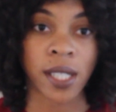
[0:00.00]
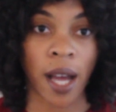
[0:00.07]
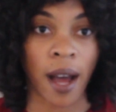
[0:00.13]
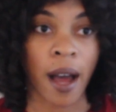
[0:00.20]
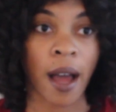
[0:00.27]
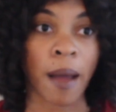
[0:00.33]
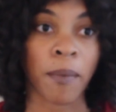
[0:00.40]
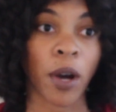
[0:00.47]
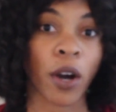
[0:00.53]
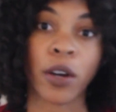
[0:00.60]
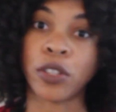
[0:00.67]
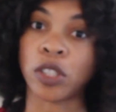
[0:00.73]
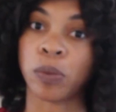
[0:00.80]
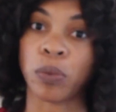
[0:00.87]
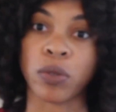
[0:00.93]
time
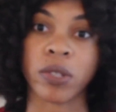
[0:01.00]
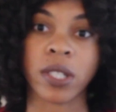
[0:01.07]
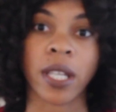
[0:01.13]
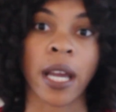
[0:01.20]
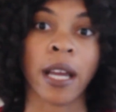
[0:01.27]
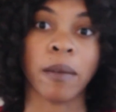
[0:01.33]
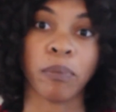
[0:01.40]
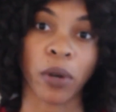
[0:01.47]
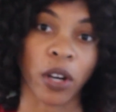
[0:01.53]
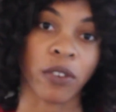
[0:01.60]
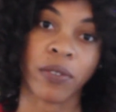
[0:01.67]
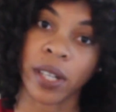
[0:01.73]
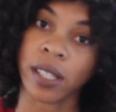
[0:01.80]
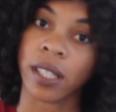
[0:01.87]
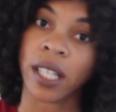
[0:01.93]
100%
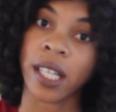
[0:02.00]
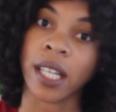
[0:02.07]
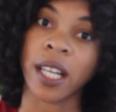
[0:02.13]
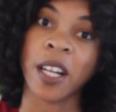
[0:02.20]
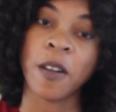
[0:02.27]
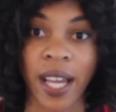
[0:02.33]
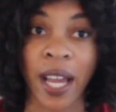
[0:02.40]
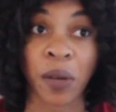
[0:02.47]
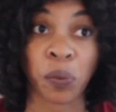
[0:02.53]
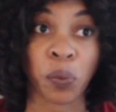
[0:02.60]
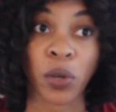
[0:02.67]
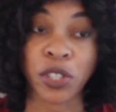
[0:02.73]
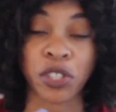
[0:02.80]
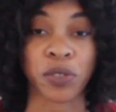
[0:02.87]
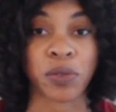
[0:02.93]
perfectly,
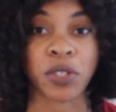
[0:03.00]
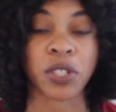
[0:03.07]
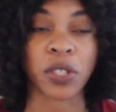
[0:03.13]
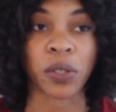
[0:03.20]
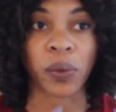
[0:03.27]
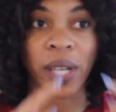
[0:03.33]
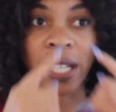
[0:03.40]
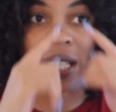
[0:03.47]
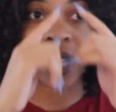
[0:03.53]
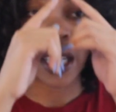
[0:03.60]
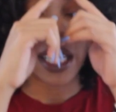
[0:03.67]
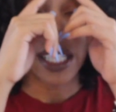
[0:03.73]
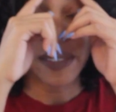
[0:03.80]
and what you do. And